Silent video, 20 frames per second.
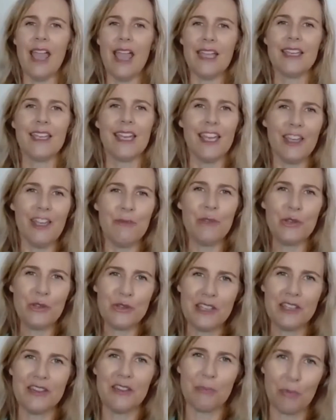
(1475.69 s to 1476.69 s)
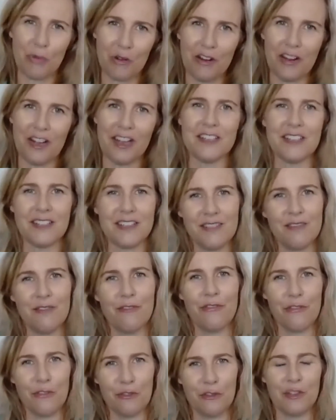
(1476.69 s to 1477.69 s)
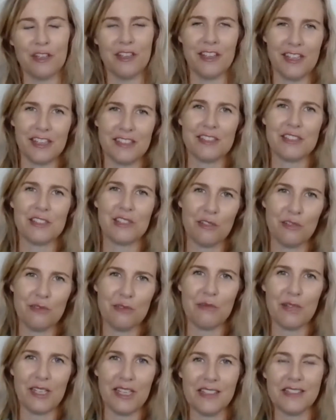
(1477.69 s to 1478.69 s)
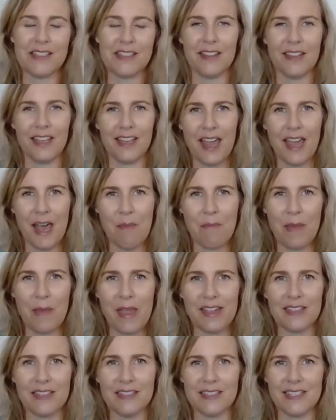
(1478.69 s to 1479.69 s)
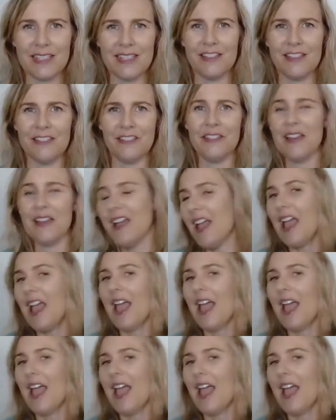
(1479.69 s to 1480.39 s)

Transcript: and keep using the product for the next 2 weeks and then come back and see you.